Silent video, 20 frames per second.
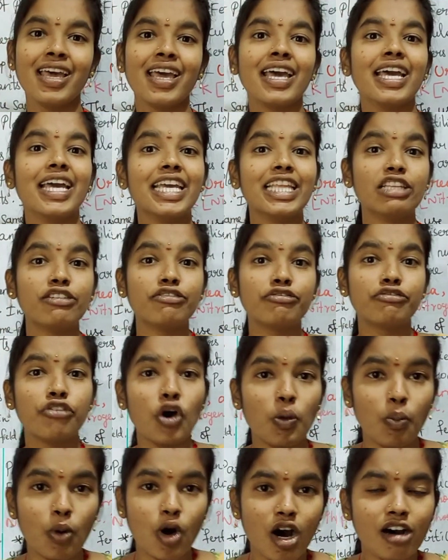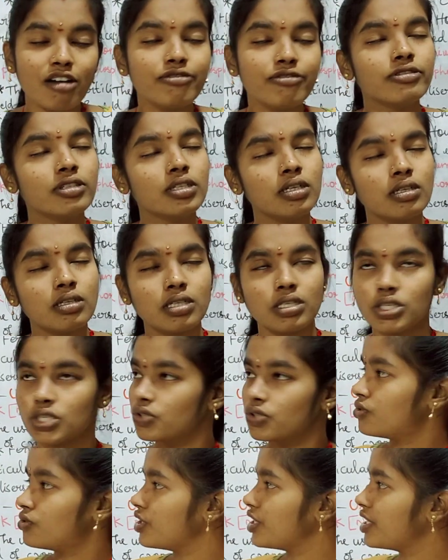In the form of
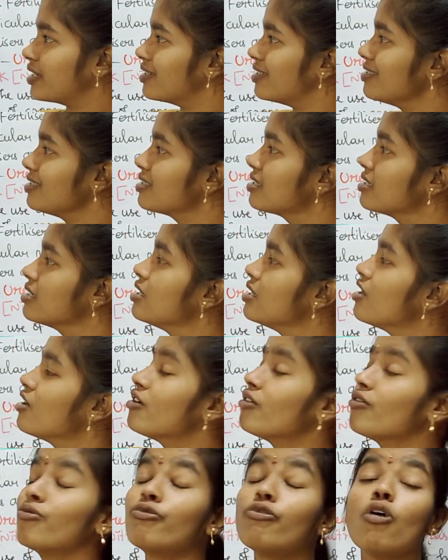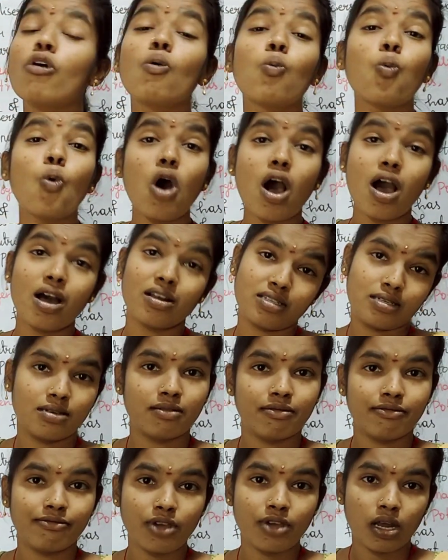nutrients. For what
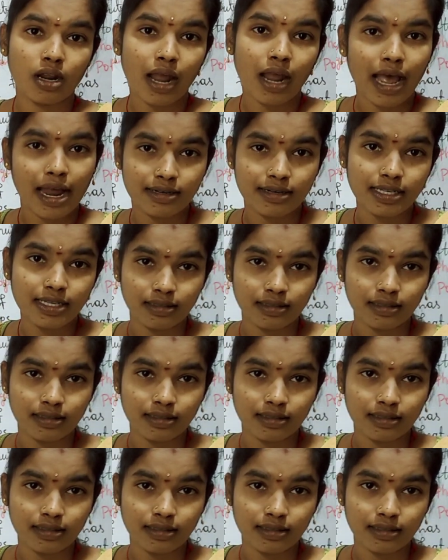we are adding